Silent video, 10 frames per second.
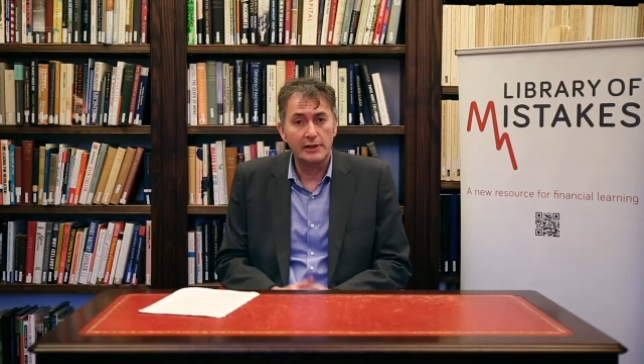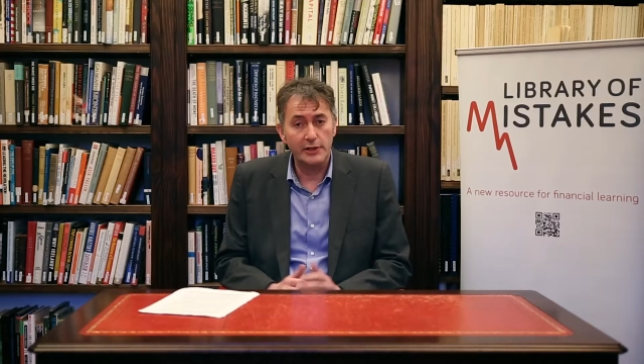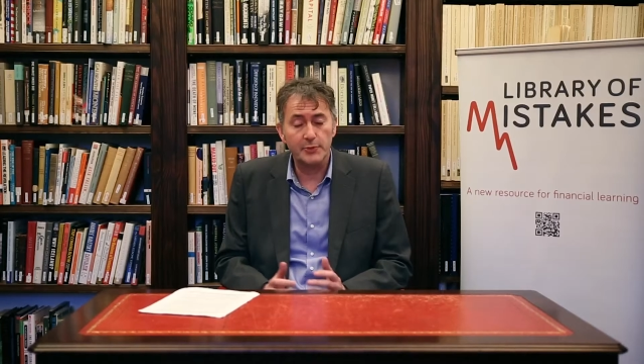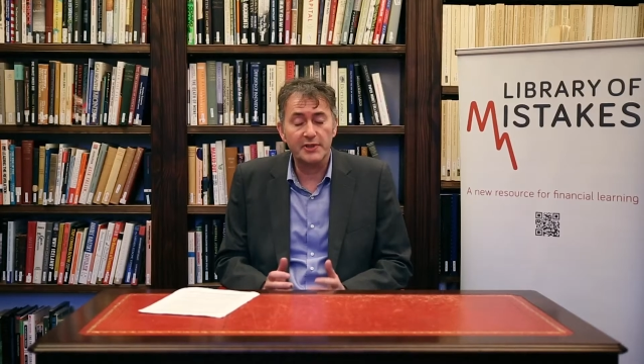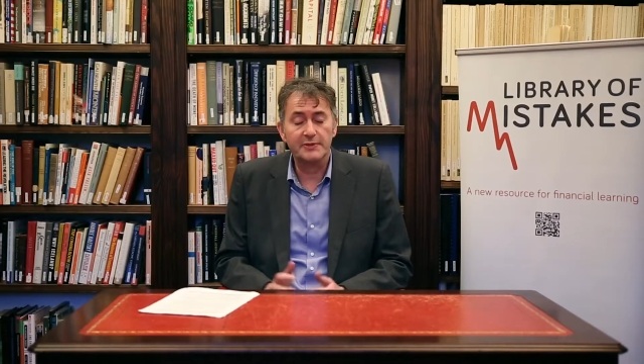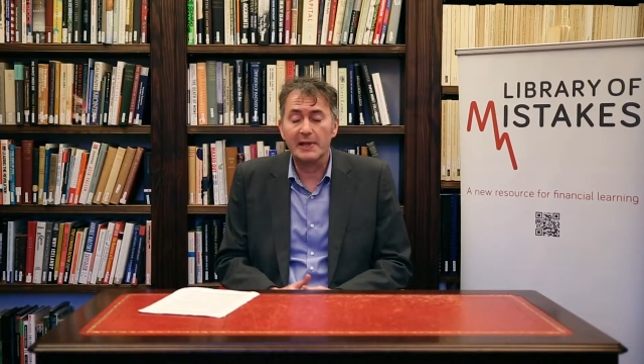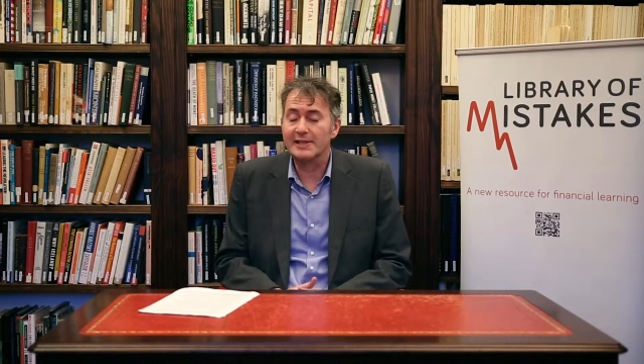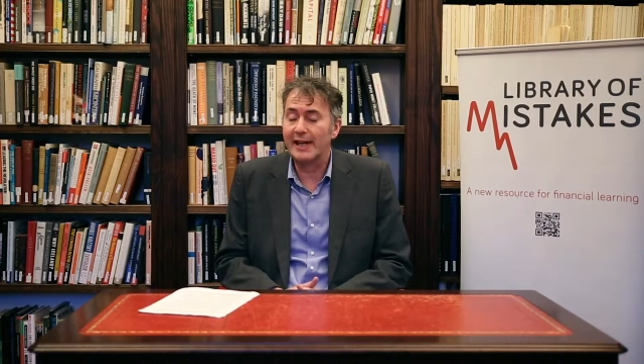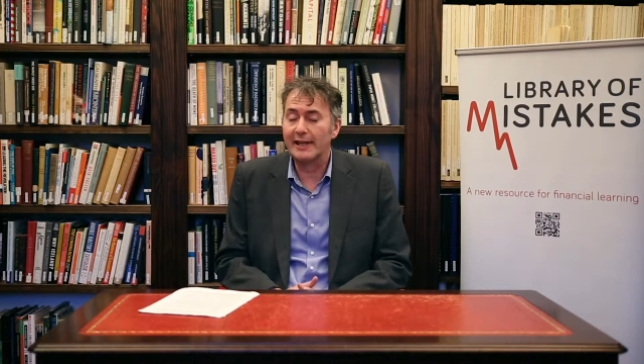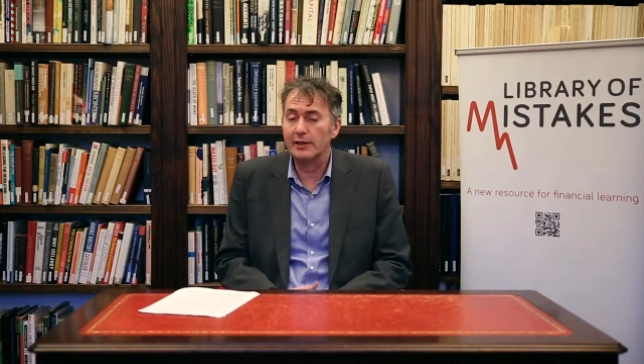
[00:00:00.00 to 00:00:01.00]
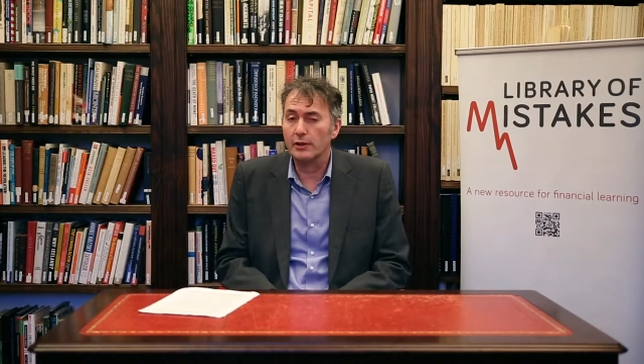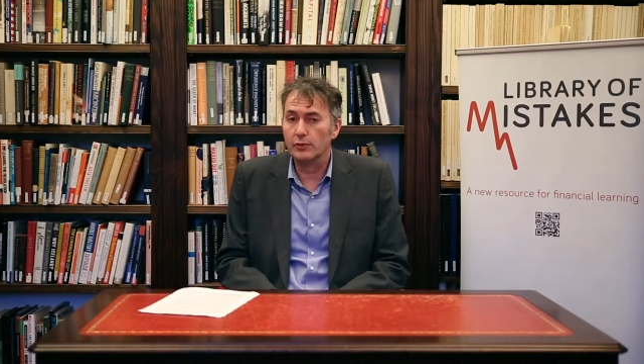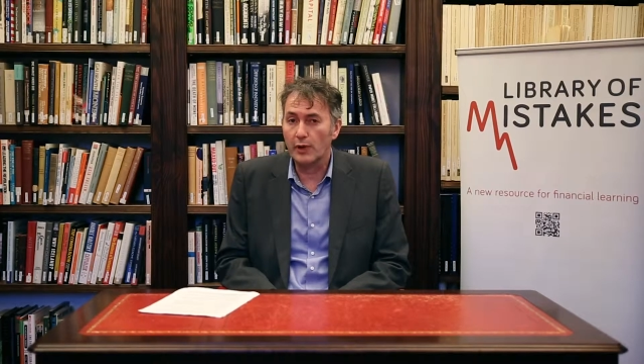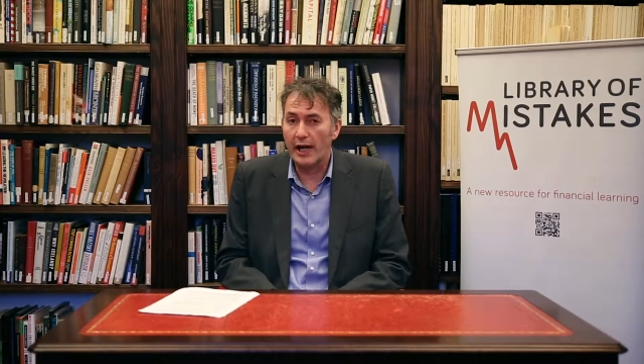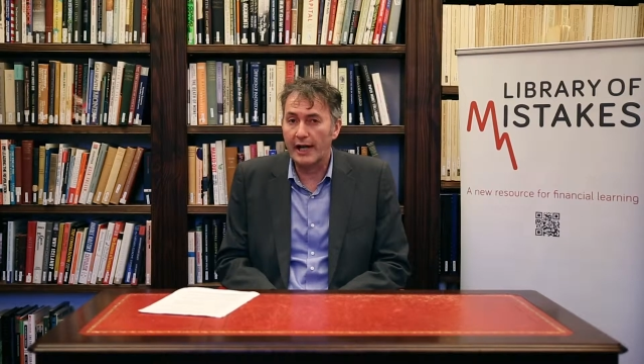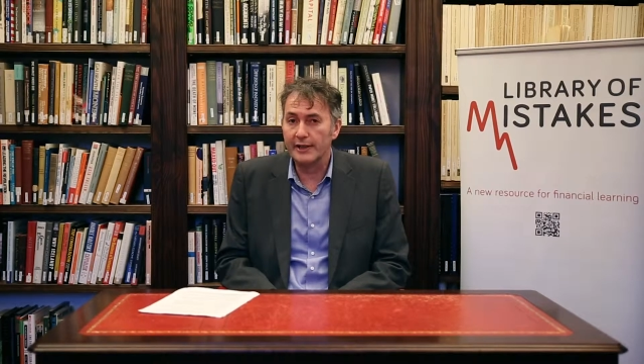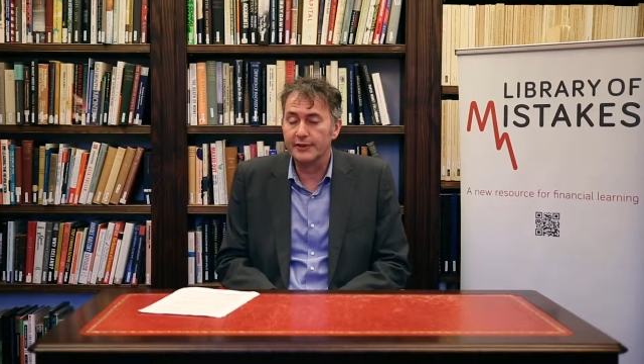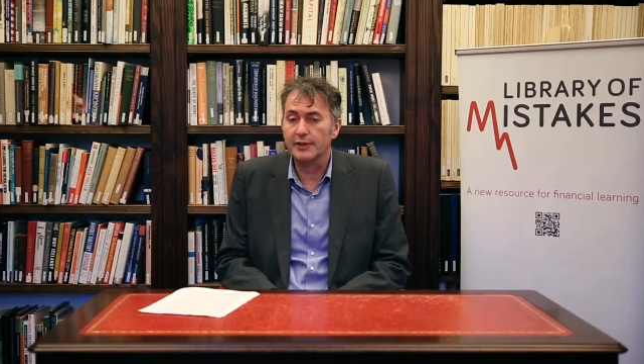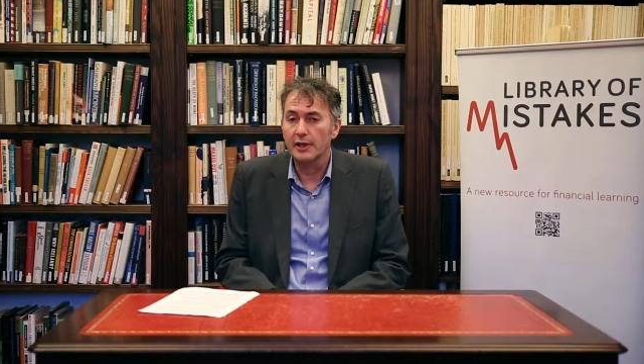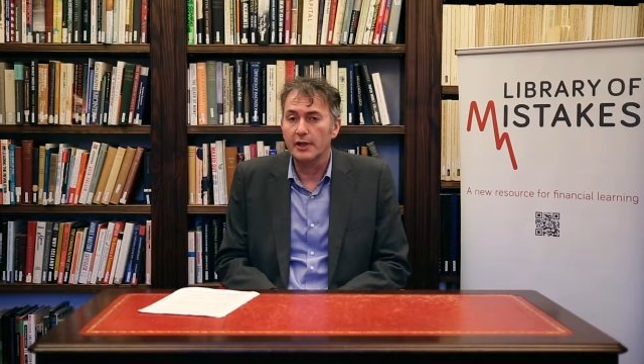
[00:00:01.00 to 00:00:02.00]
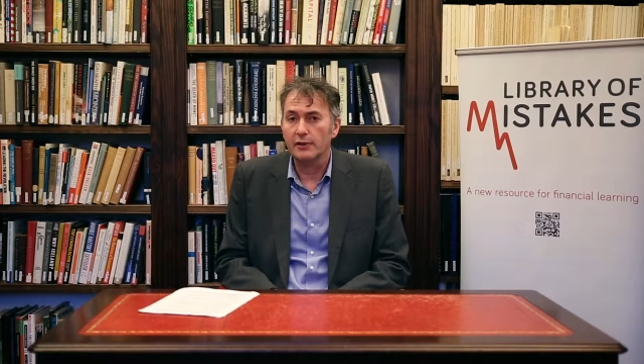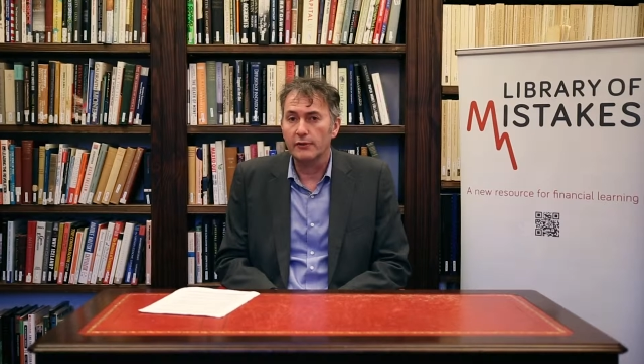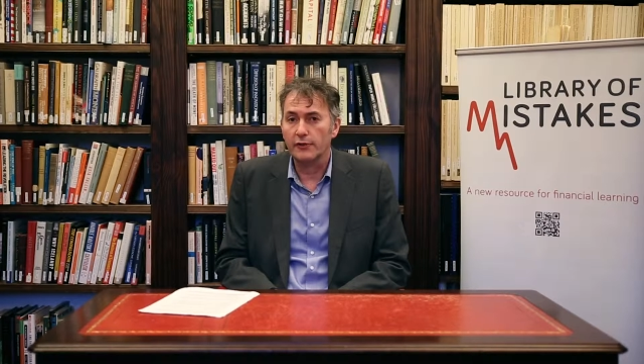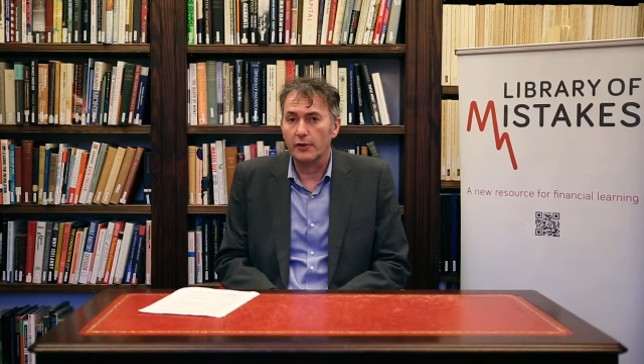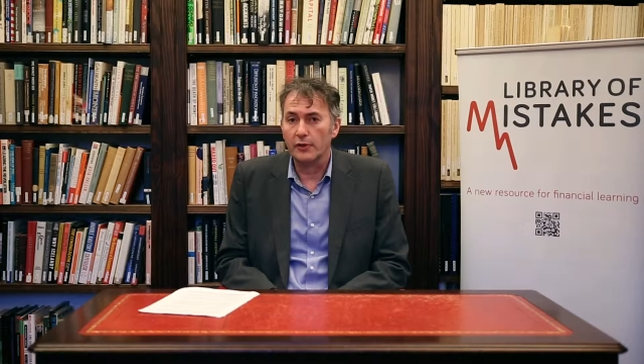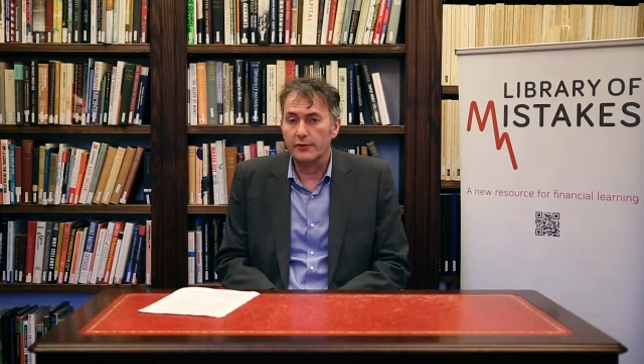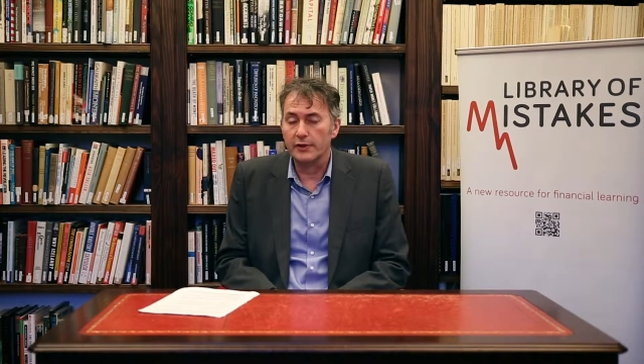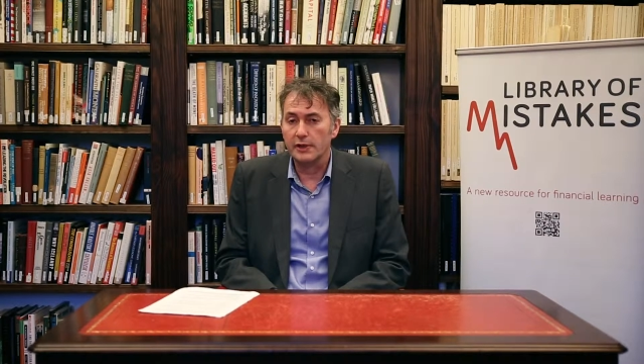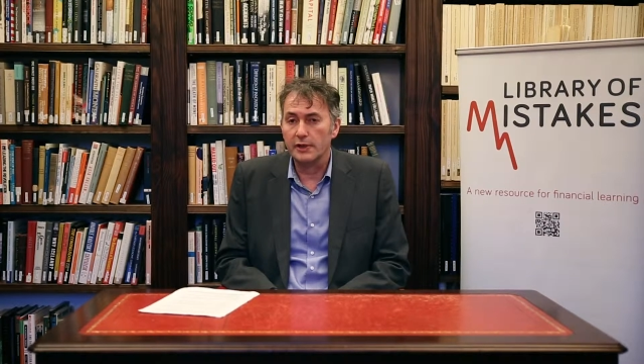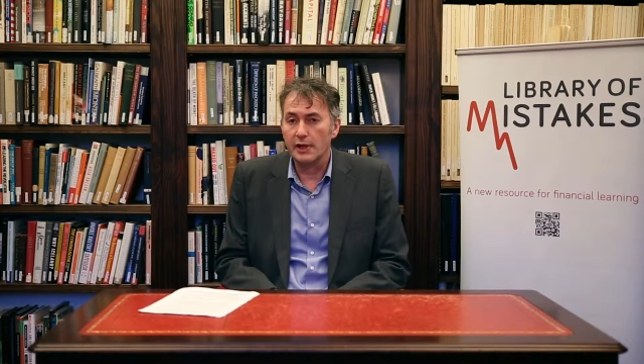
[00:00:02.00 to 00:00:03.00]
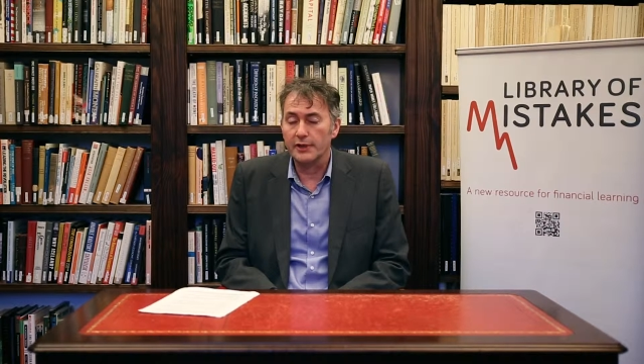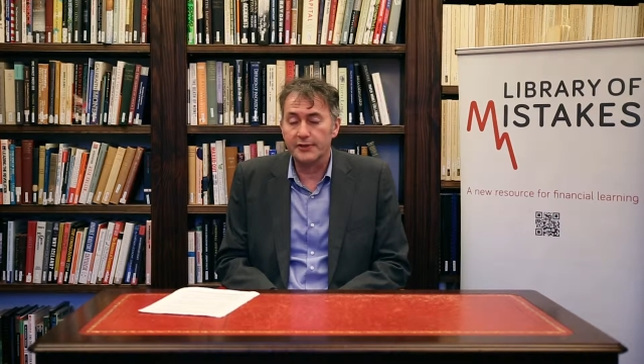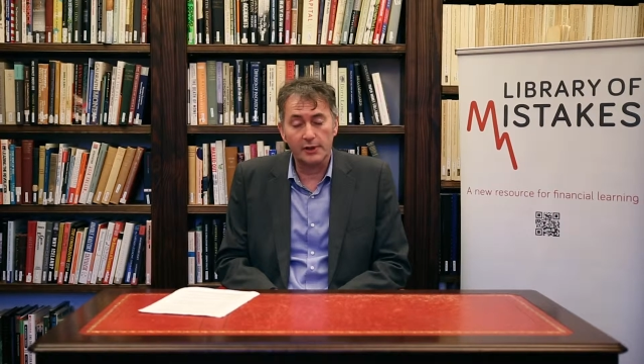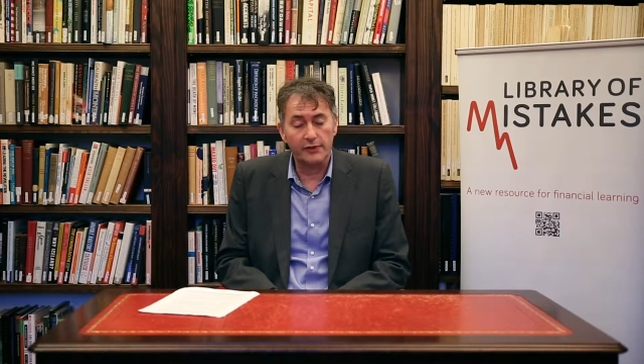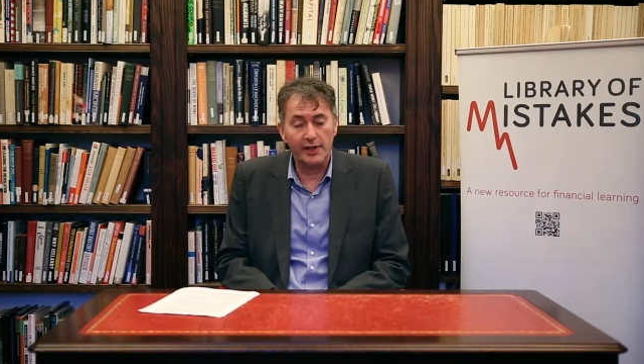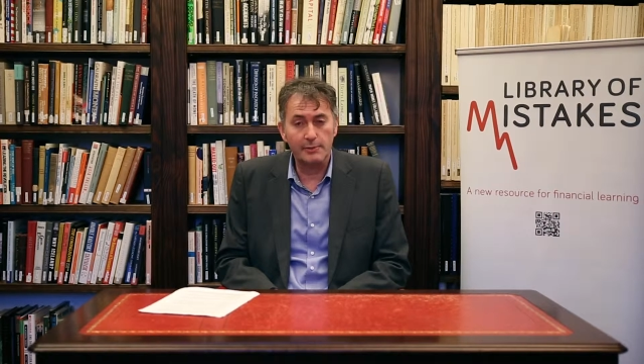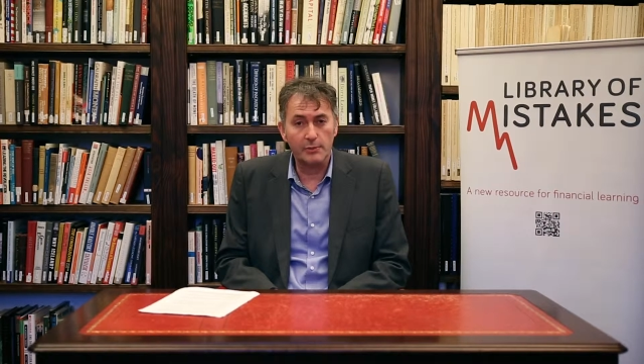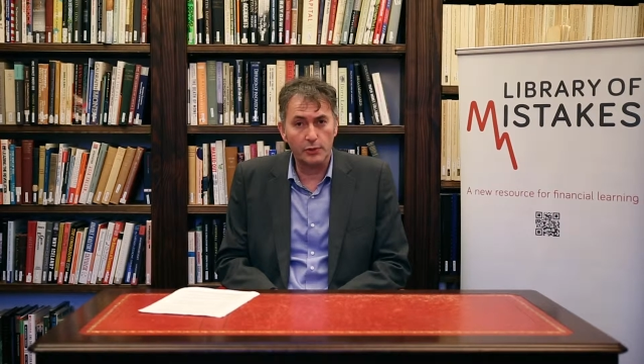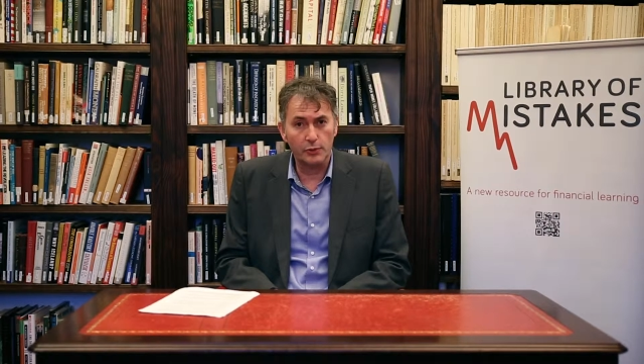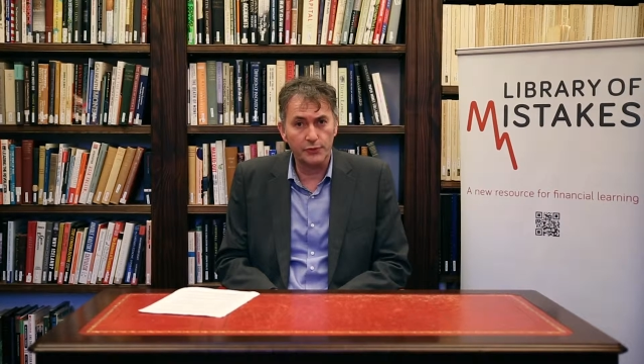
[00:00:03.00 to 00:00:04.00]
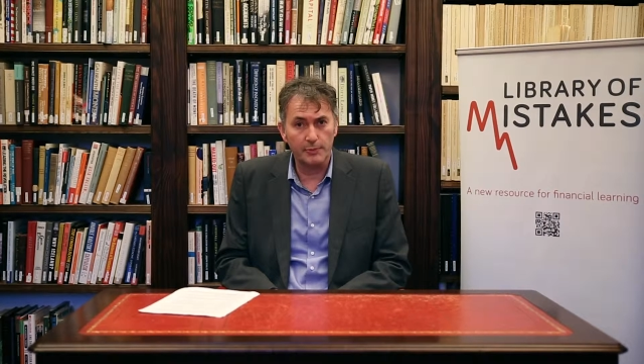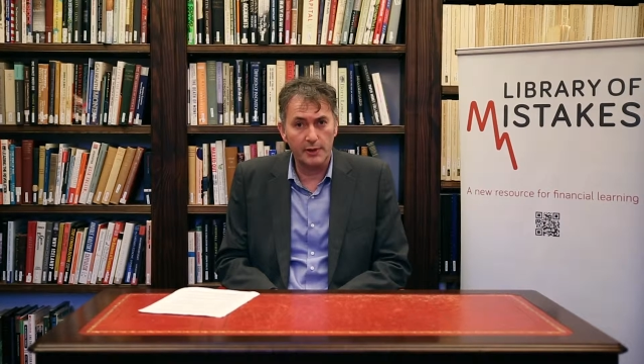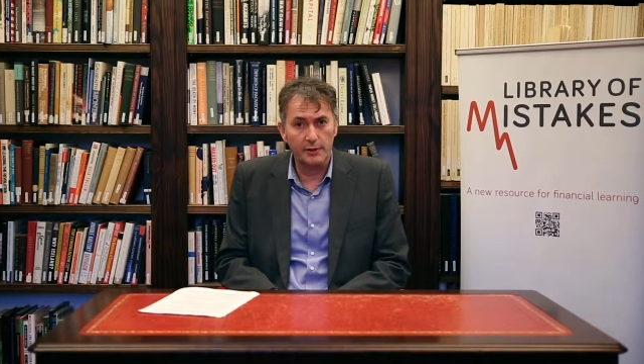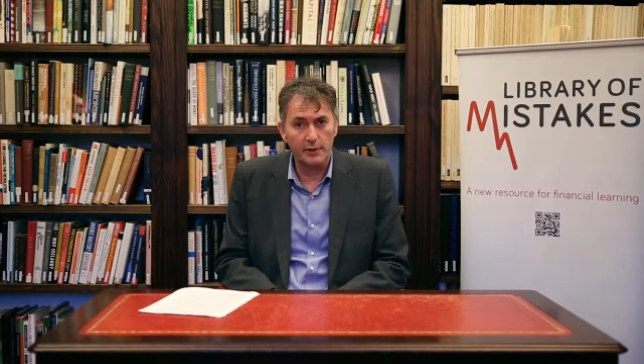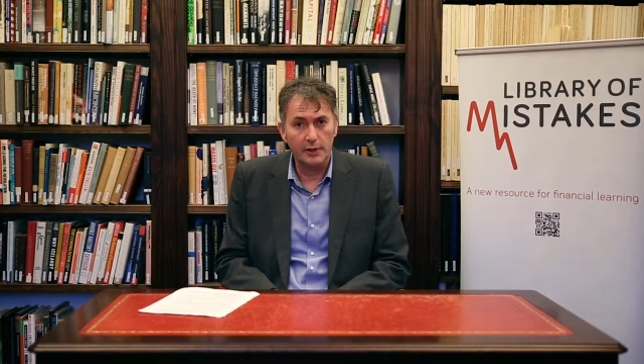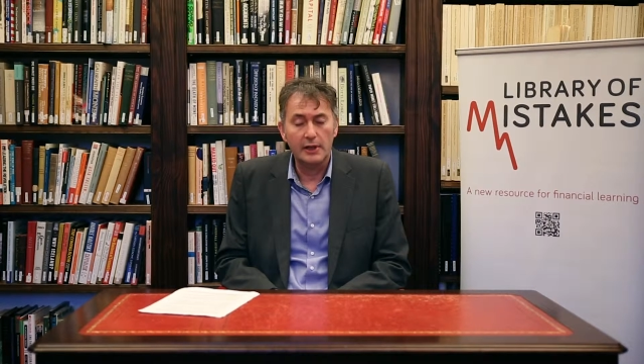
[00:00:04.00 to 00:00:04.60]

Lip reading: This was a spectacular rise for the son of an Edinburgh goldsmith.